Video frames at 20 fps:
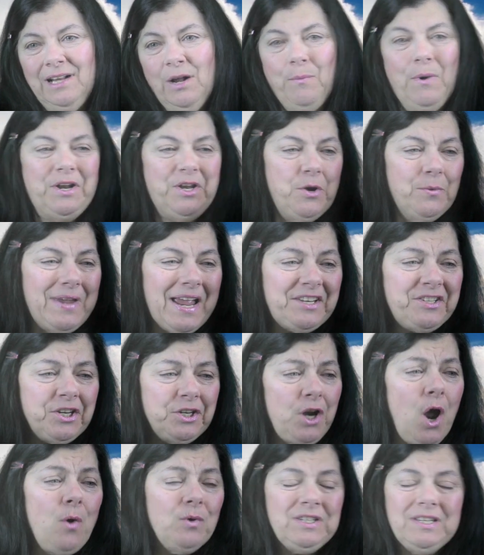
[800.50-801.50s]
When you get to
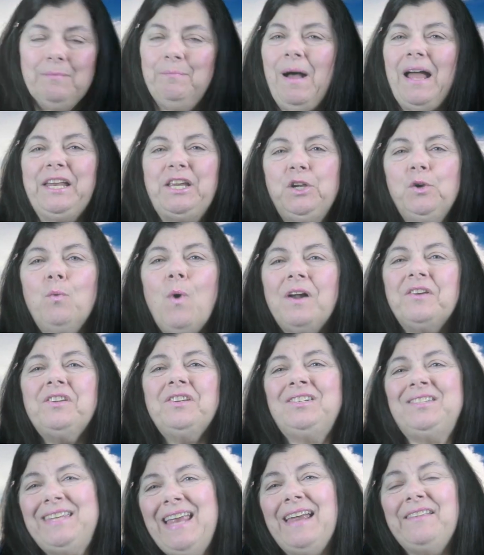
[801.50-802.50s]
know somebody, you
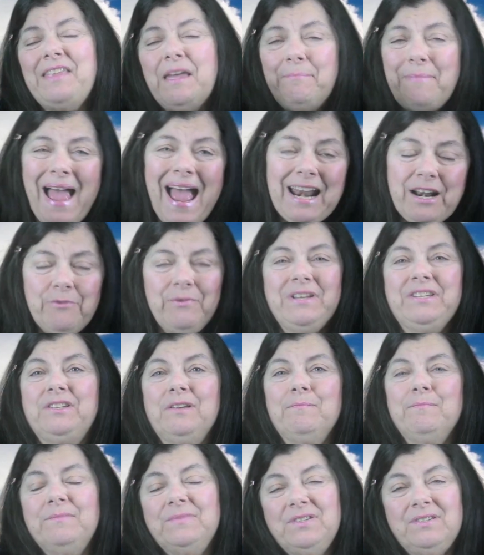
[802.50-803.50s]
understand their
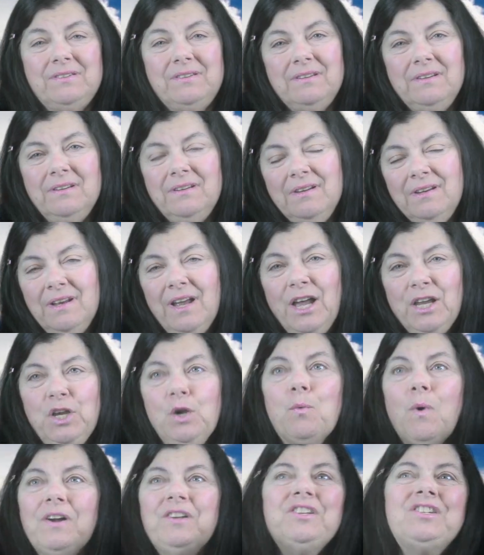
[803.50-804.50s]
mannerisms.
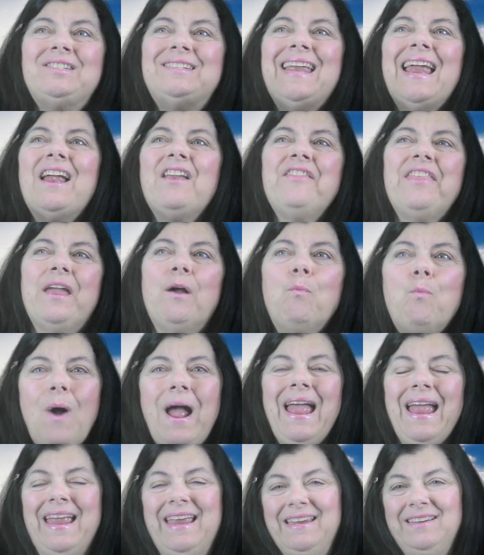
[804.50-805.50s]
You understand their
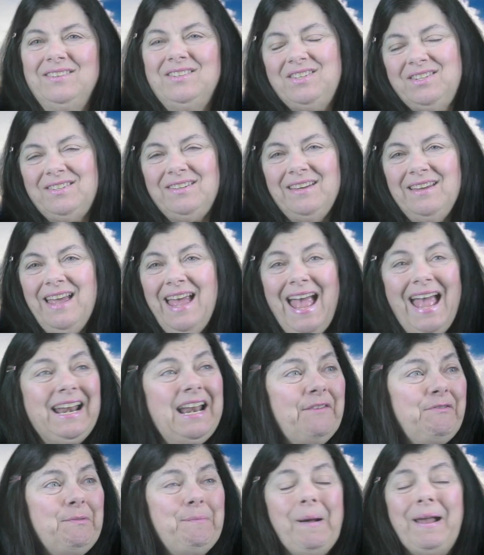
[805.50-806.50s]
ways. And
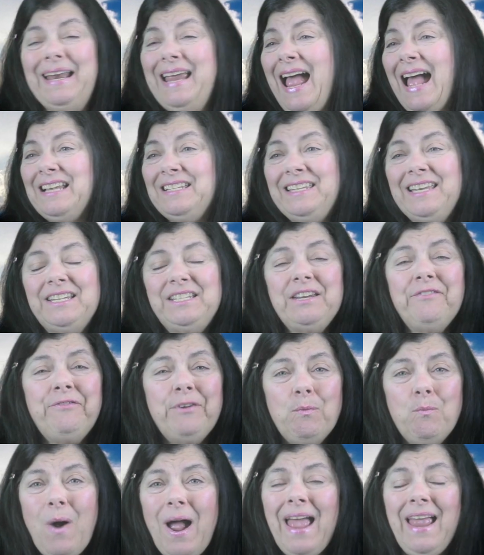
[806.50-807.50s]
everybody has their
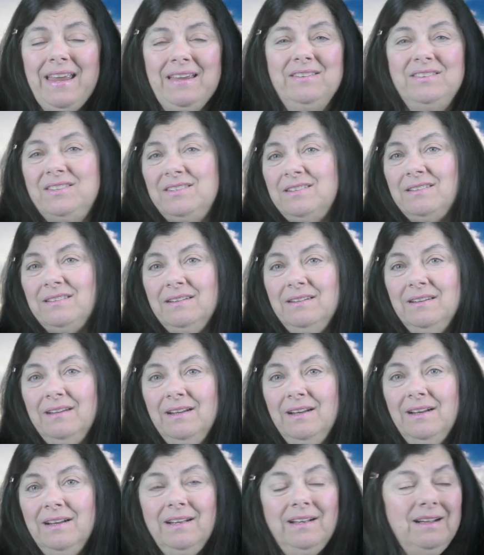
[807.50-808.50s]
different ways.
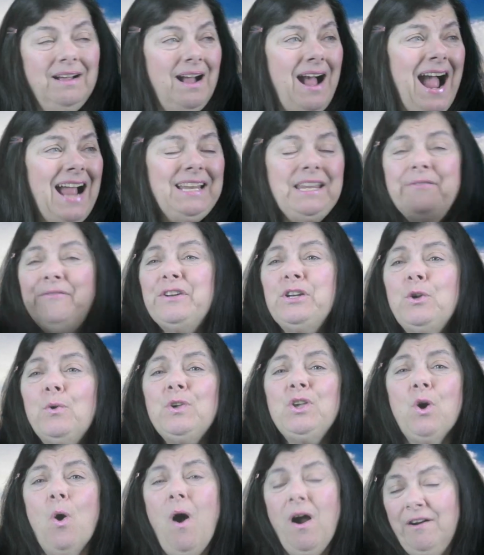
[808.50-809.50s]
I live in New
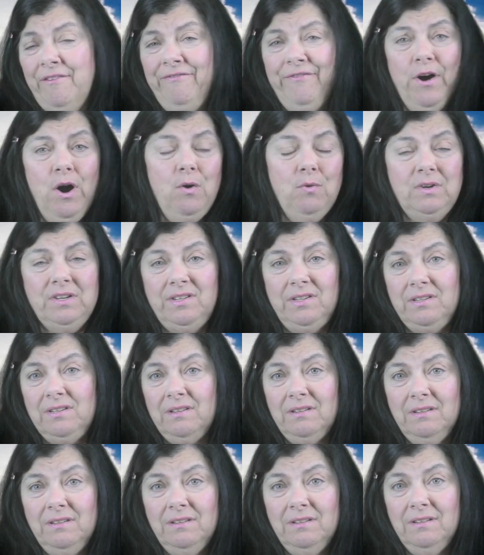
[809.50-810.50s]
York, folks.
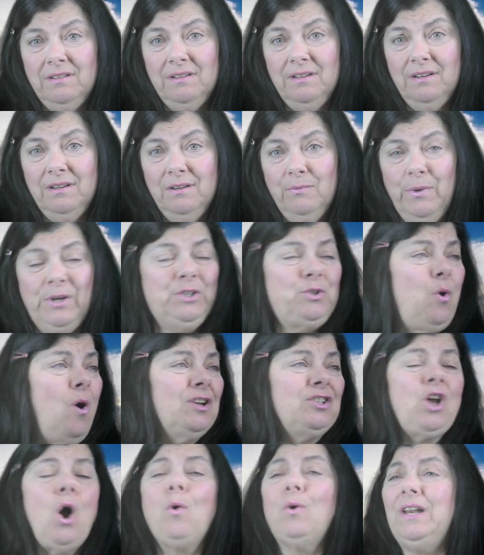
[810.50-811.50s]
We
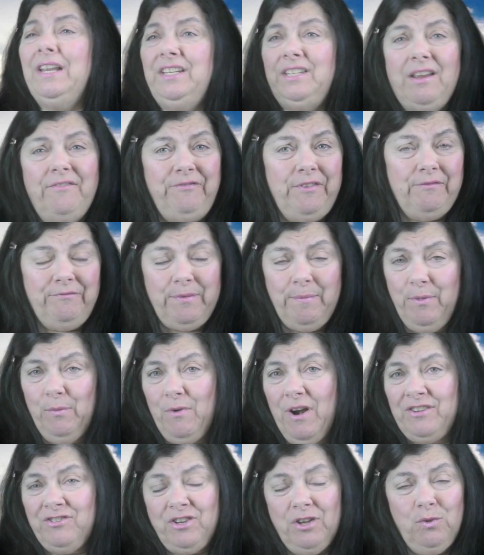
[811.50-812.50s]
talk totally different from the
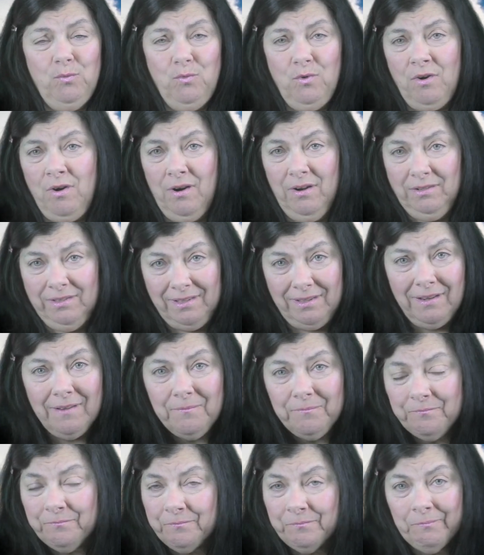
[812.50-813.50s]
rest of the world.
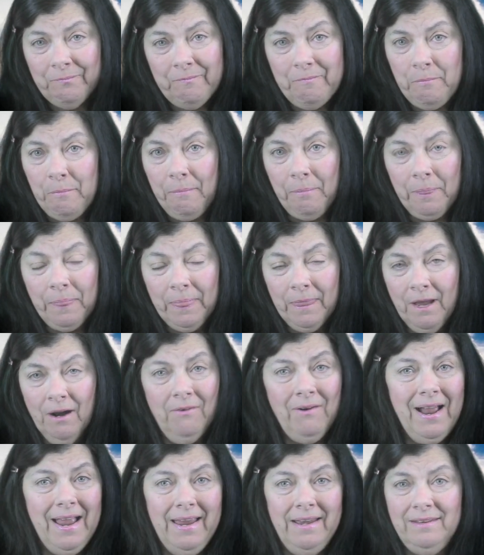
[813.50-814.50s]
All
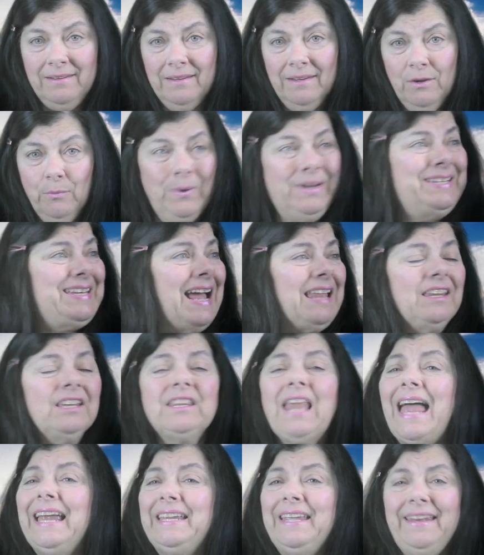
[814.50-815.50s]
right? We tell it
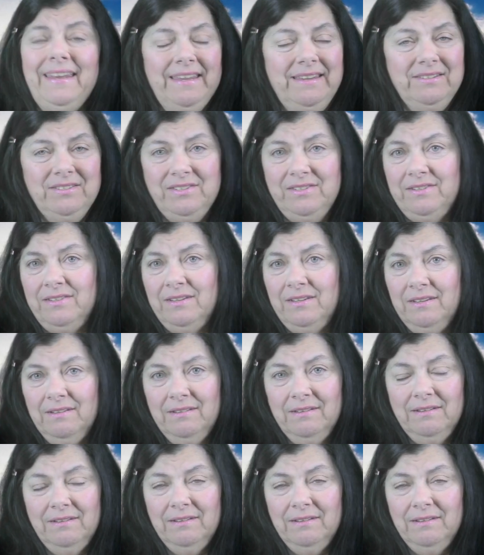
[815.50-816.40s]
like it is.